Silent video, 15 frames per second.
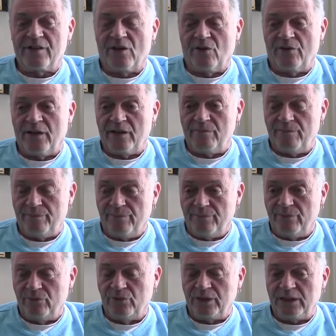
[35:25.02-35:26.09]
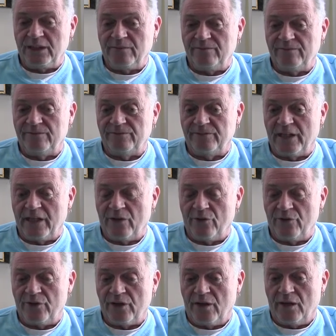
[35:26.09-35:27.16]
so then we
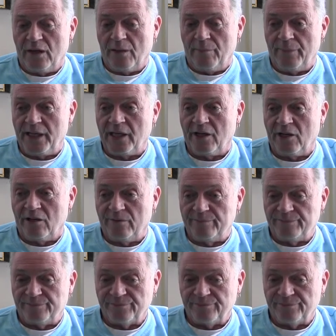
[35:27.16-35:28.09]
found uh, Bear,